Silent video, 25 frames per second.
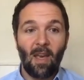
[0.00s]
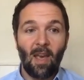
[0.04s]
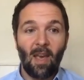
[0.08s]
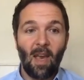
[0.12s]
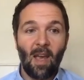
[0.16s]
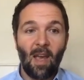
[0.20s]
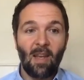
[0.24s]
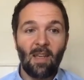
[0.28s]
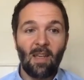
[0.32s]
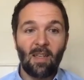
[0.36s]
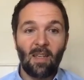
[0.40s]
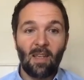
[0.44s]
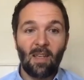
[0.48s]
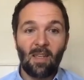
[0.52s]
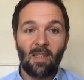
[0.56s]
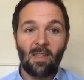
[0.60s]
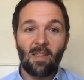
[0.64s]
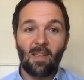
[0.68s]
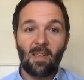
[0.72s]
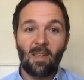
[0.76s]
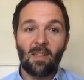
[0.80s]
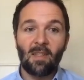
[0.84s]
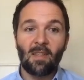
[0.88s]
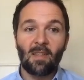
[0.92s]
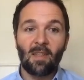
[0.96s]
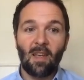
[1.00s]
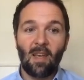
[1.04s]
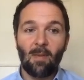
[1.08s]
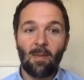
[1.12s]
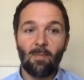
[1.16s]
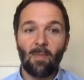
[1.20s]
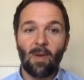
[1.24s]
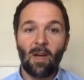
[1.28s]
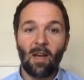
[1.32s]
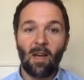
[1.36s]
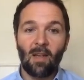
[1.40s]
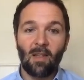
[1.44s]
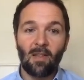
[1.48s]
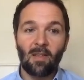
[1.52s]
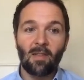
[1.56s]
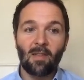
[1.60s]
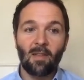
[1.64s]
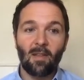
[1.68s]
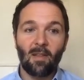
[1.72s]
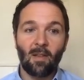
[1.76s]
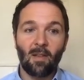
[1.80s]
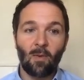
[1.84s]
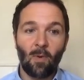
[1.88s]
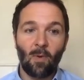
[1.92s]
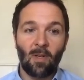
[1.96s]
Any DC scheme has
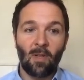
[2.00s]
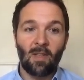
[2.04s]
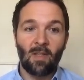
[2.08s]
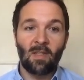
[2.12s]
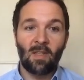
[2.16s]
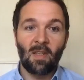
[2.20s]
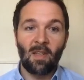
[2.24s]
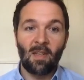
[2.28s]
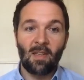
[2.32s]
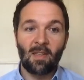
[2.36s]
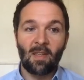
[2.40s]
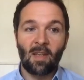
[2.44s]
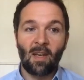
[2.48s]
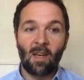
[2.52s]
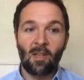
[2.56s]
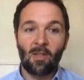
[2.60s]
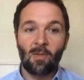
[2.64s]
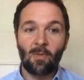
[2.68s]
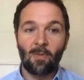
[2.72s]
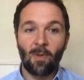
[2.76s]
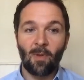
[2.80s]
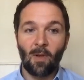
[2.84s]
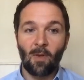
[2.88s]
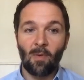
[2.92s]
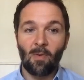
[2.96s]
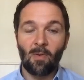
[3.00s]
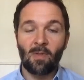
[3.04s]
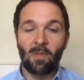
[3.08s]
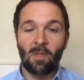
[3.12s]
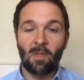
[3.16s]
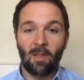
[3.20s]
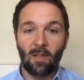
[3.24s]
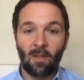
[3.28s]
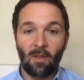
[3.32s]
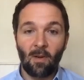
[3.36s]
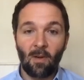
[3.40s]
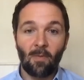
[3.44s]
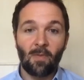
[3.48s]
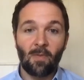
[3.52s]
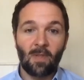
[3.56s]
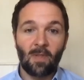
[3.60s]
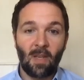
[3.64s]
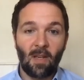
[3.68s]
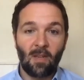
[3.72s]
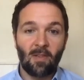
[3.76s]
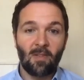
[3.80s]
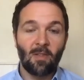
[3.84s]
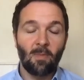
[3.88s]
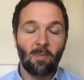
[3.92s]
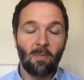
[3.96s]
liquidity in its cash flows to
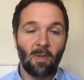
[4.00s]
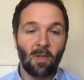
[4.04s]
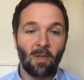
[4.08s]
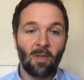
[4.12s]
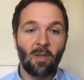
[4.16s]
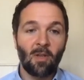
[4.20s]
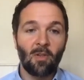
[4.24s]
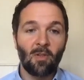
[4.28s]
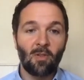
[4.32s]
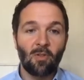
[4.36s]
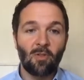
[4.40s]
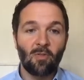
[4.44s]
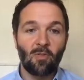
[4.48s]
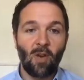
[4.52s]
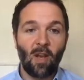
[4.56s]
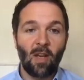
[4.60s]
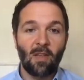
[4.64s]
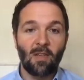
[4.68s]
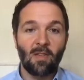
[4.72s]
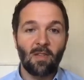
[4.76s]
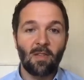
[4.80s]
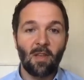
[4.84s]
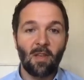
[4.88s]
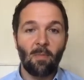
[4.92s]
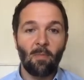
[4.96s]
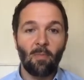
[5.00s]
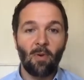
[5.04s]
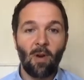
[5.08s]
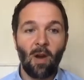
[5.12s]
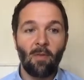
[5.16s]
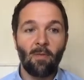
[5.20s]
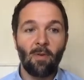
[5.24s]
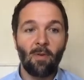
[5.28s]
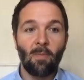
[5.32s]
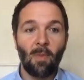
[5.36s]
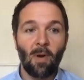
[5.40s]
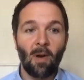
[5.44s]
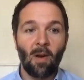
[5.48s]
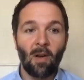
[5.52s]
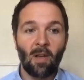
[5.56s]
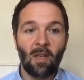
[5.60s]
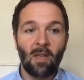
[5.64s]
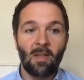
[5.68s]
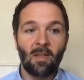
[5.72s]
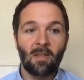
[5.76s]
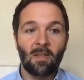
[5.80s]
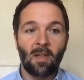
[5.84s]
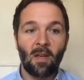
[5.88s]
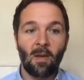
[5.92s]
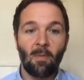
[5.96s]
offset some of the constraints that private
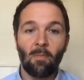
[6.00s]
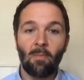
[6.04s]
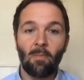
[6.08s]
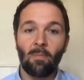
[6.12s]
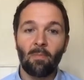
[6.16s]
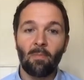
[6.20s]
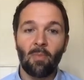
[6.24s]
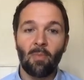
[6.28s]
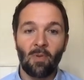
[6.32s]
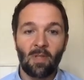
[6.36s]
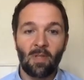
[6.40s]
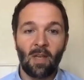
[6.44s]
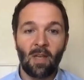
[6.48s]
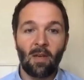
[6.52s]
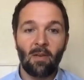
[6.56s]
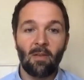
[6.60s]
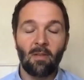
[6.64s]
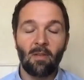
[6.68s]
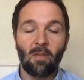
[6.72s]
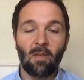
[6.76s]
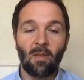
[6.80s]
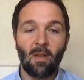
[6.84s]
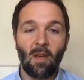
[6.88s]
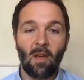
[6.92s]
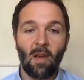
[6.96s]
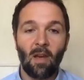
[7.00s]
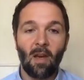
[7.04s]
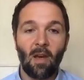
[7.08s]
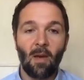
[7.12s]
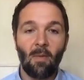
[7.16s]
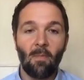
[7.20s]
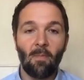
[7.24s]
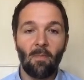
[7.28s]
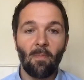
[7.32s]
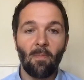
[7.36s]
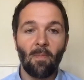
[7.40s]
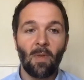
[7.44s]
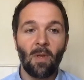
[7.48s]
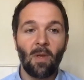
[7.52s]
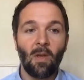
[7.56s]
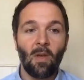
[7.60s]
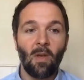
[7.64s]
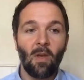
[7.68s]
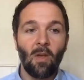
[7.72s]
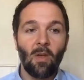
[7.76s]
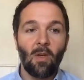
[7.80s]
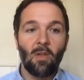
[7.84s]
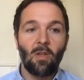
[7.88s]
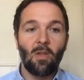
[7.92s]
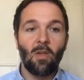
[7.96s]
markets can present.
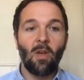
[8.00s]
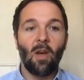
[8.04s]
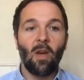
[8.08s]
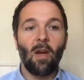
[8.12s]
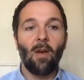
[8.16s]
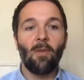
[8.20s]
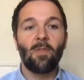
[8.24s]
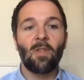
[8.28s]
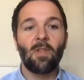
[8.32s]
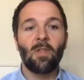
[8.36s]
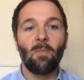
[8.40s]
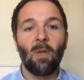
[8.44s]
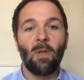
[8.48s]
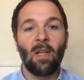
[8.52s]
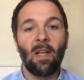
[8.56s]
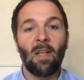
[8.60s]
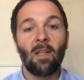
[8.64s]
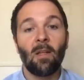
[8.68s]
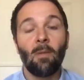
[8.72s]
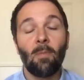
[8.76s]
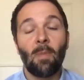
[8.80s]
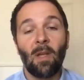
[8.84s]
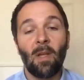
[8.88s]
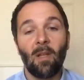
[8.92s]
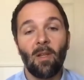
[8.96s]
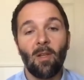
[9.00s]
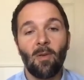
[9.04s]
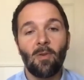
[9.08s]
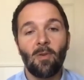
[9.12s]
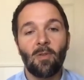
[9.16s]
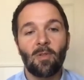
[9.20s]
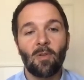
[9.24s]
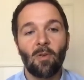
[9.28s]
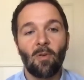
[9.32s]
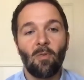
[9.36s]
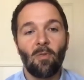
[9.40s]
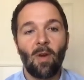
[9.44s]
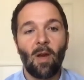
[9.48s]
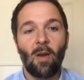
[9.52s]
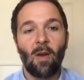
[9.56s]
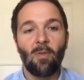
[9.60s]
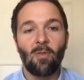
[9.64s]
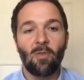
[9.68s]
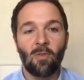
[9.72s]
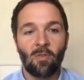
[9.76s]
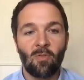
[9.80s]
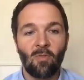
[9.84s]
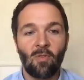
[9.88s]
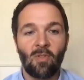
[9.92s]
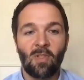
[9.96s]
You have to be a little bit looser around
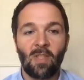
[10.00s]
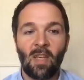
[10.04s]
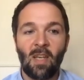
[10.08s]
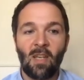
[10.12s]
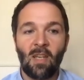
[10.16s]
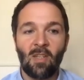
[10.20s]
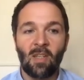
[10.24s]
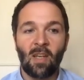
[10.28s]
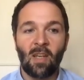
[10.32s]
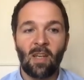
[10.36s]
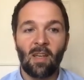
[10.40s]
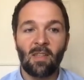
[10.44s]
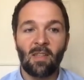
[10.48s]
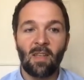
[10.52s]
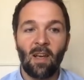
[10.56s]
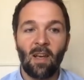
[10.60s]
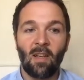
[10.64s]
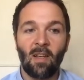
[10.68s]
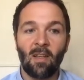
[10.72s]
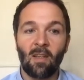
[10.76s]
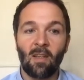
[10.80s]
your strategic asset